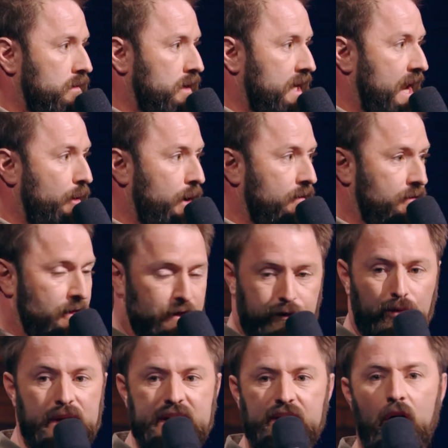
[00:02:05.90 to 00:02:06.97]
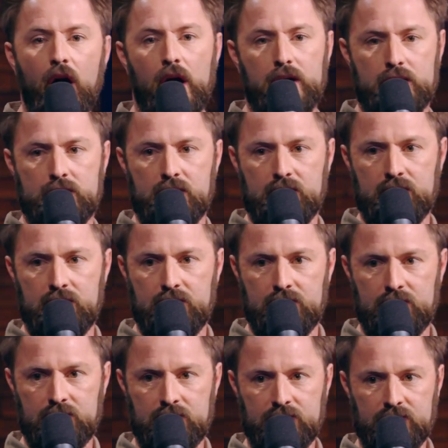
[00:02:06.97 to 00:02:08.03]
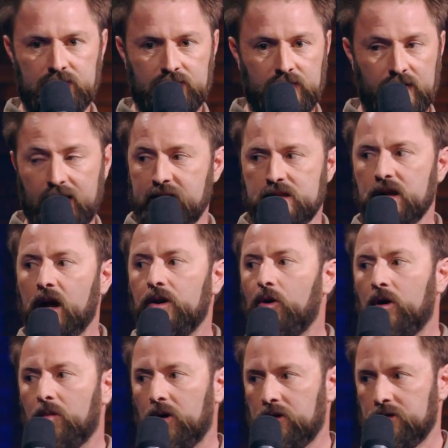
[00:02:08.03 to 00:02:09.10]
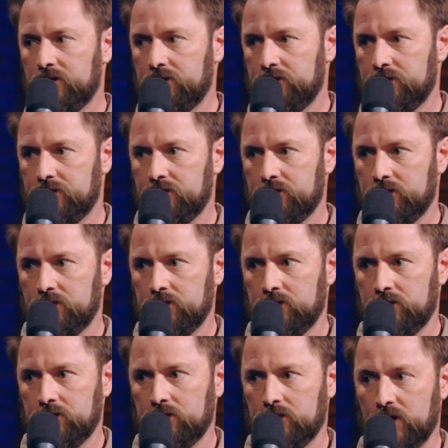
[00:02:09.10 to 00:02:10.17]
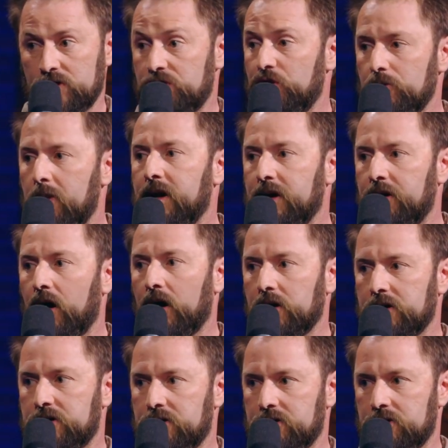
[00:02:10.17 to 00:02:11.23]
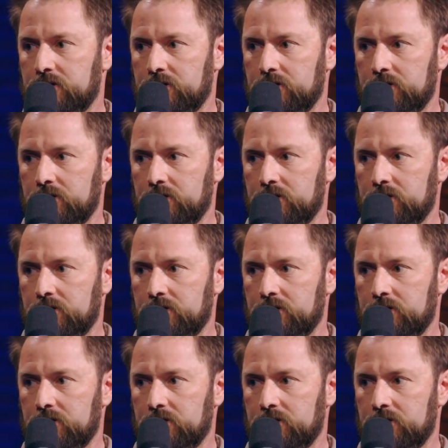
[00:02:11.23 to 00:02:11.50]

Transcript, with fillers: And now we have three dogs. And that's not normal. That's too many dogs.